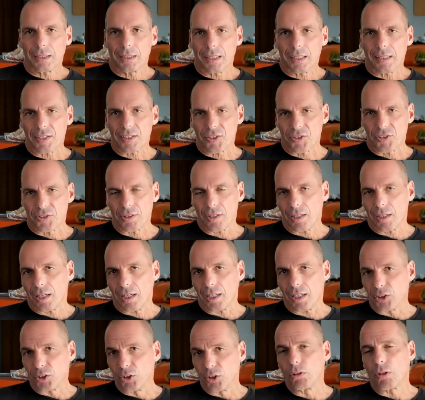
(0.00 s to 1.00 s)
this
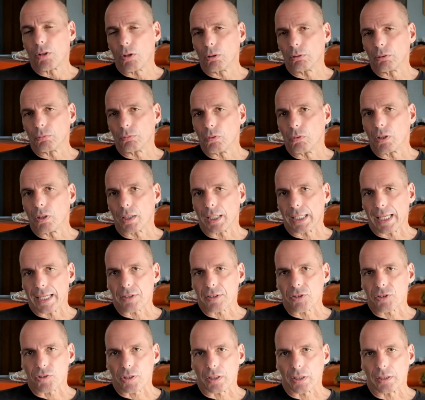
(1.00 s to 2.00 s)
new Cold War
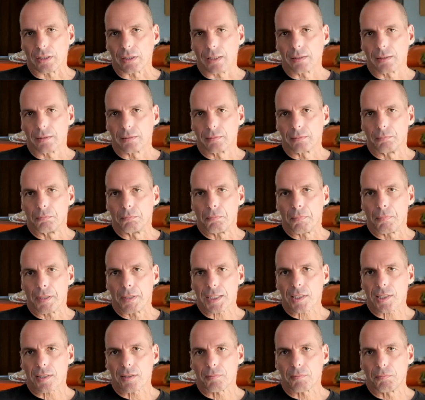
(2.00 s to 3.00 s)
against China
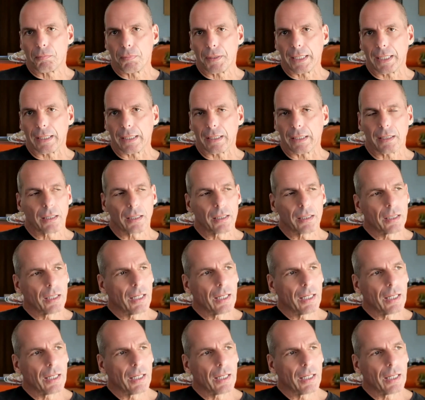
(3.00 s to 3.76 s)
must be